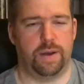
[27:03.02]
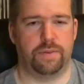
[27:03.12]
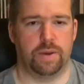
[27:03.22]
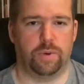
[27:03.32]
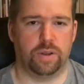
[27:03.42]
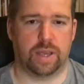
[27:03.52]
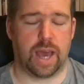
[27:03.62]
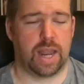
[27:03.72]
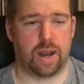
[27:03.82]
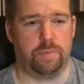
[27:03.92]
whatever you want.
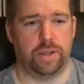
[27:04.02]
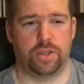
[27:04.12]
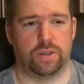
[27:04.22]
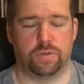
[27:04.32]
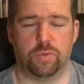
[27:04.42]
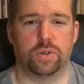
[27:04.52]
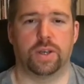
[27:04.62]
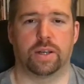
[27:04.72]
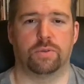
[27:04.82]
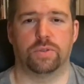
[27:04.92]
Carrier pigeons, smoke
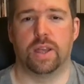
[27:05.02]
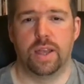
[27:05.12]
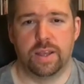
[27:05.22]
signals,